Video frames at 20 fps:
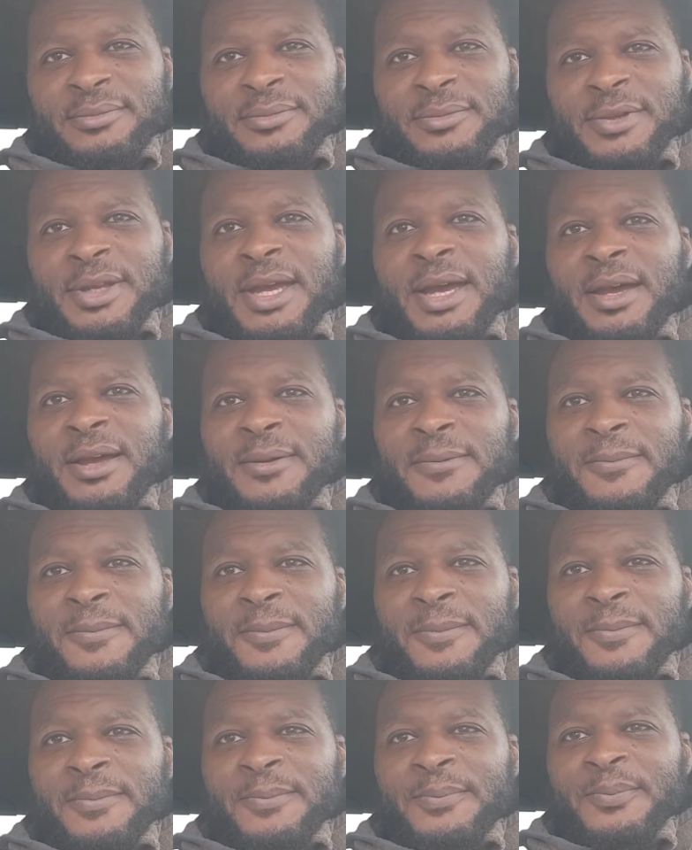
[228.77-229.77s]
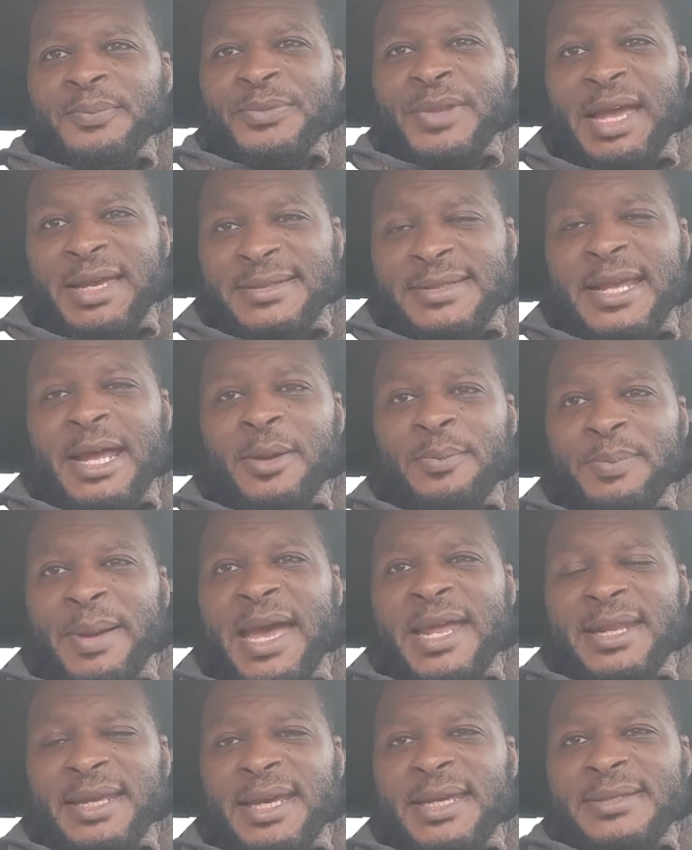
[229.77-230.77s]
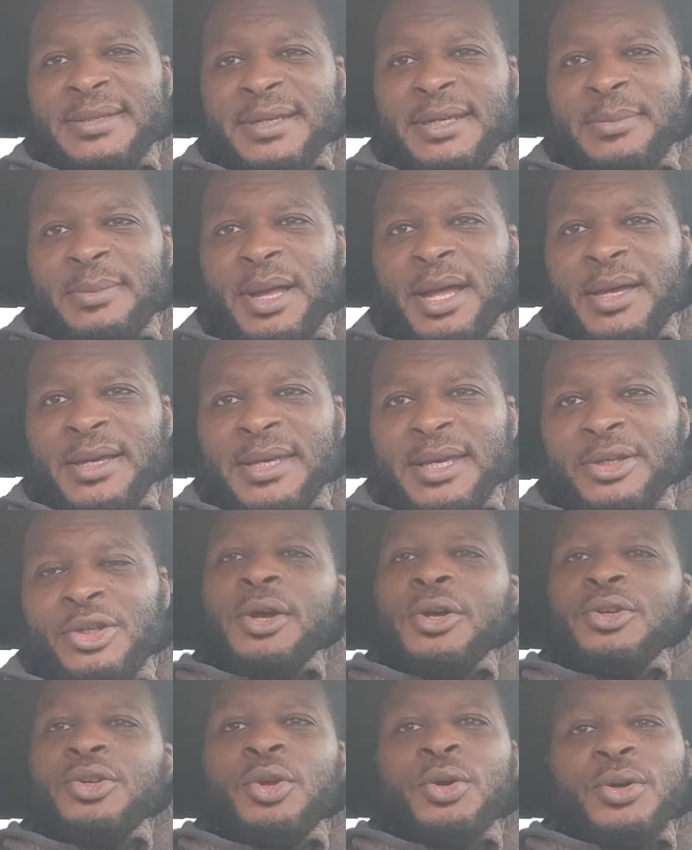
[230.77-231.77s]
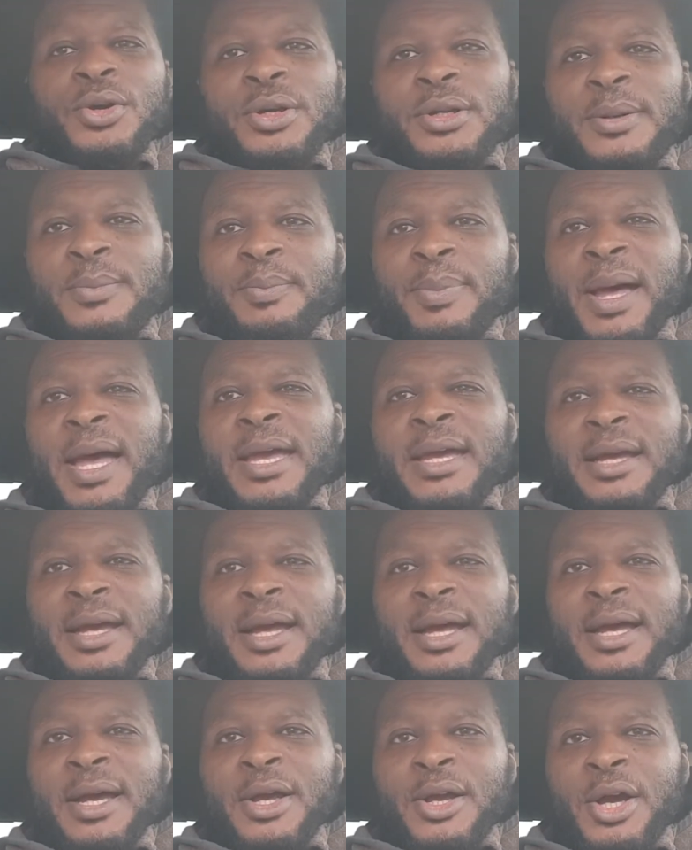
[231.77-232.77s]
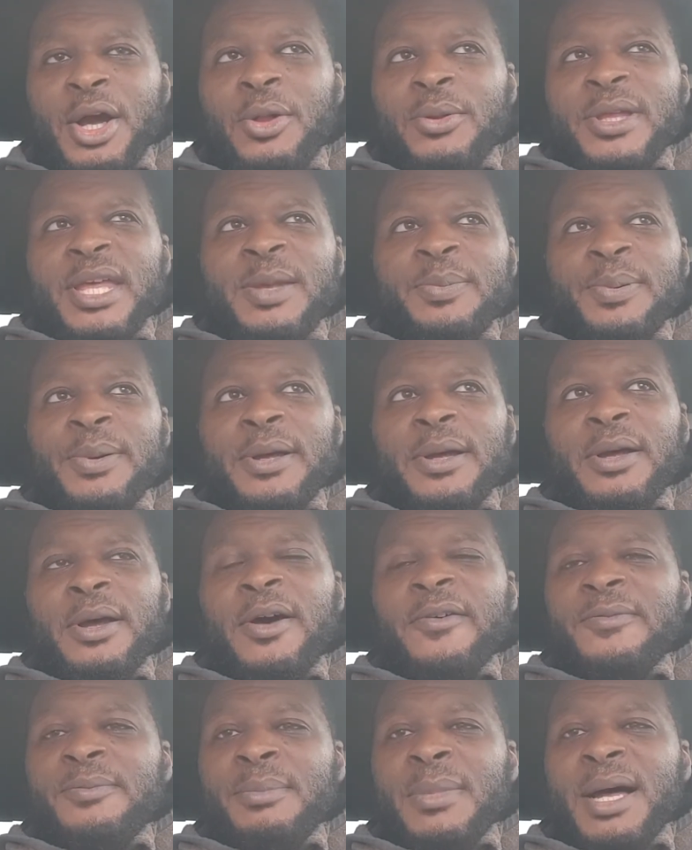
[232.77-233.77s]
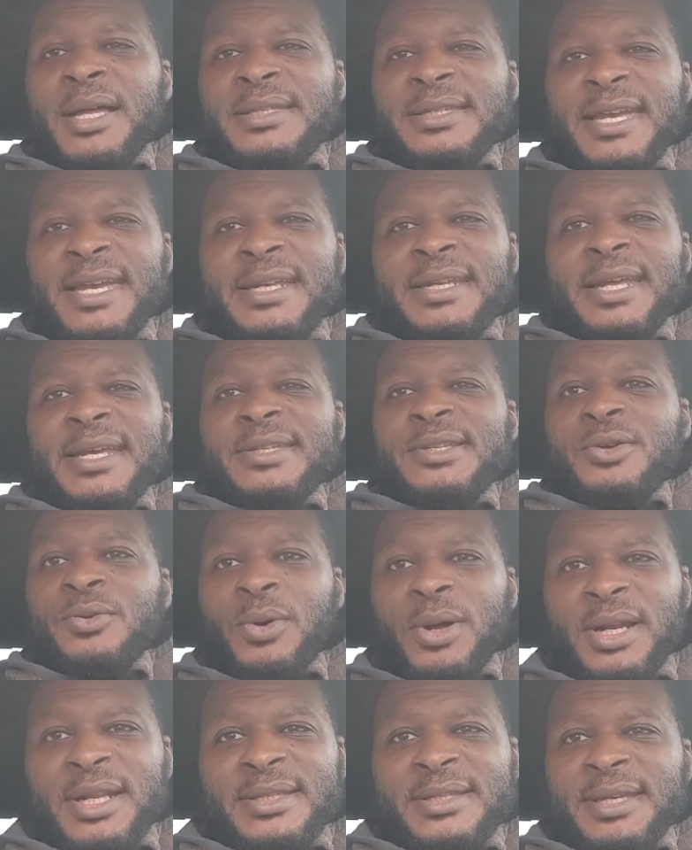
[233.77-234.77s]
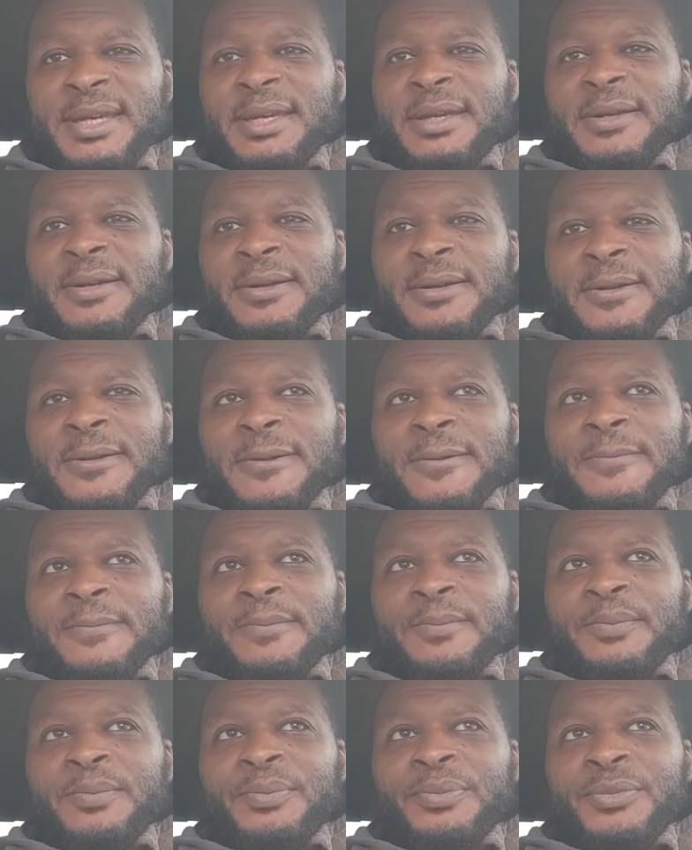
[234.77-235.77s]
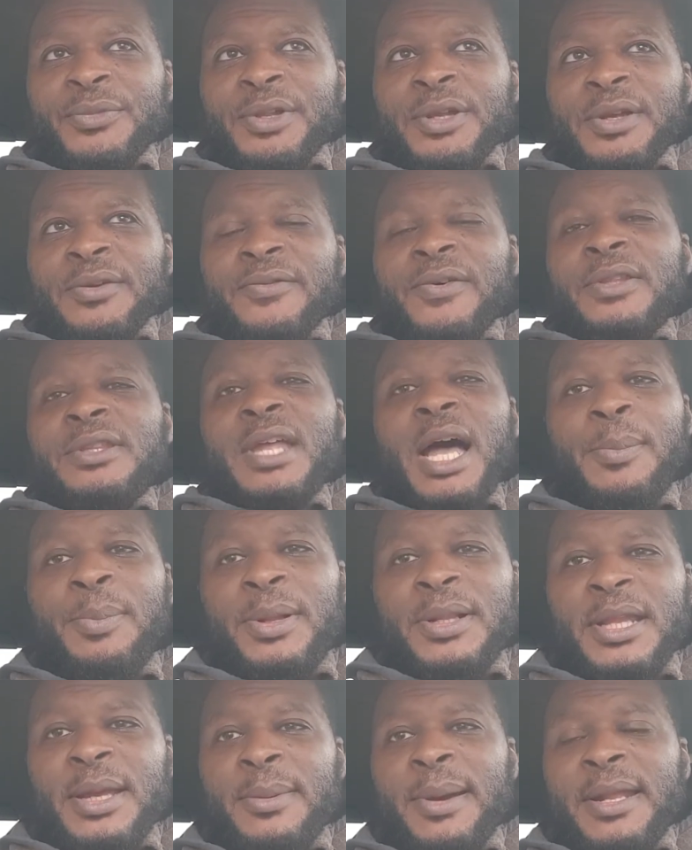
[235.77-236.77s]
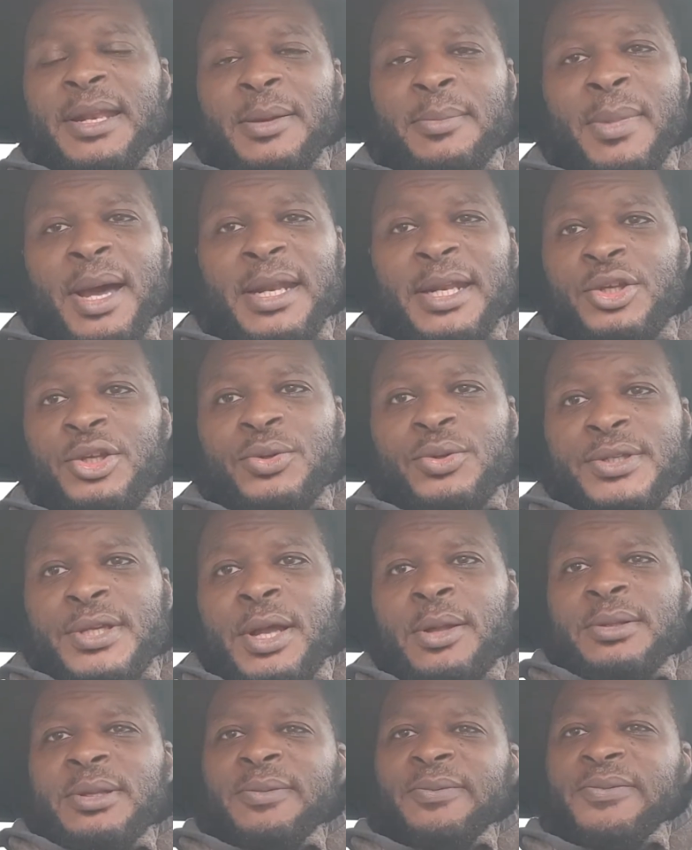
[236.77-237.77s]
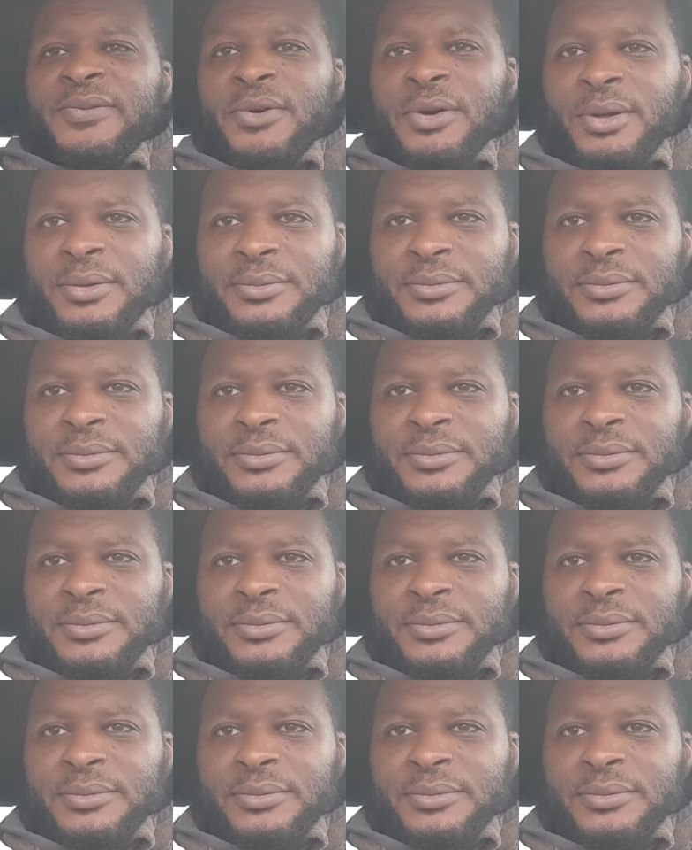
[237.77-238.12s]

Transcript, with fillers: Yeah? That's how bad it is in the market. You couldn't buy a goalkeeper of Martinez quality for double the amount of money you sold him for.